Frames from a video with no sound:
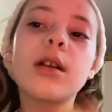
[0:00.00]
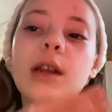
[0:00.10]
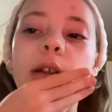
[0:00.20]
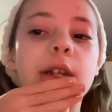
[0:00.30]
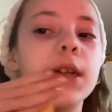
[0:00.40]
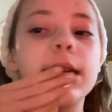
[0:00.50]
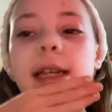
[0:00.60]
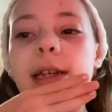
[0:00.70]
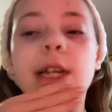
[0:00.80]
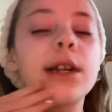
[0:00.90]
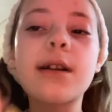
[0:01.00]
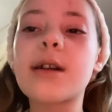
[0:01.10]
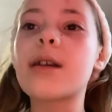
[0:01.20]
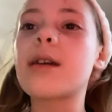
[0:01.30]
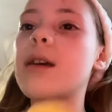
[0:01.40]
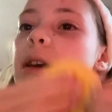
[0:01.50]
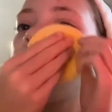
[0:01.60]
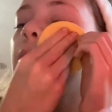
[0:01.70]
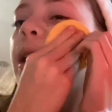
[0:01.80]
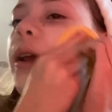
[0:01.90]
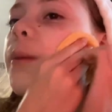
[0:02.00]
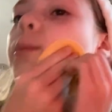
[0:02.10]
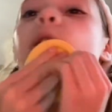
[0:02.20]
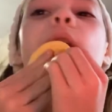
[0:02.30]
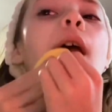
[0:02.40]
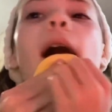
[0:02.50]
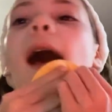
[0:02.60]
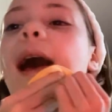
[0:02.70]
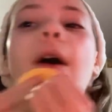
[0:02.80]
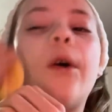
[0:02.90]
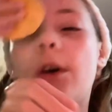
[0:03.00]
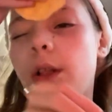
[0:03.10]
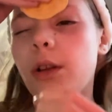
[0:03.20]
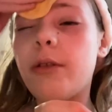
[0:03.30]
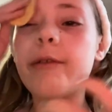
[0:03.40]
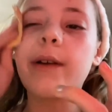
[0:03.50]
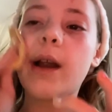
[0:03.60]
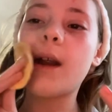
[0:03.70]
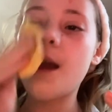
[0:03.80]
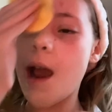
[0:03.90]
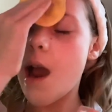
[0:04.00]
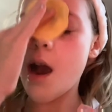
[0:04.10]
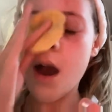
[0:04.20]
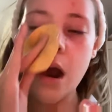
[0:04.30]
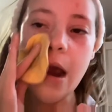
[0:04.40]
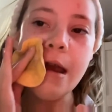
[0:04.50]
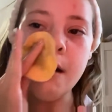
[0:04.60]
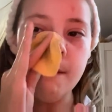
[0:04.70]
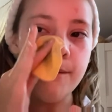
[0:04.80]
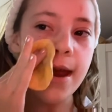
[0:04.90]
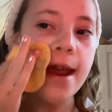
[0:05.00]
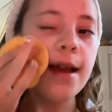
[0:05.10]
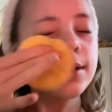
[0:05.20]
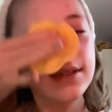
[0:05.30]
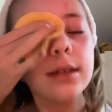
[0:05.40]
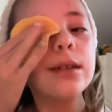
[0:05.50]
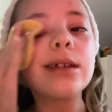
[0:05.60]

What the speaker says: And you just put that all over your face.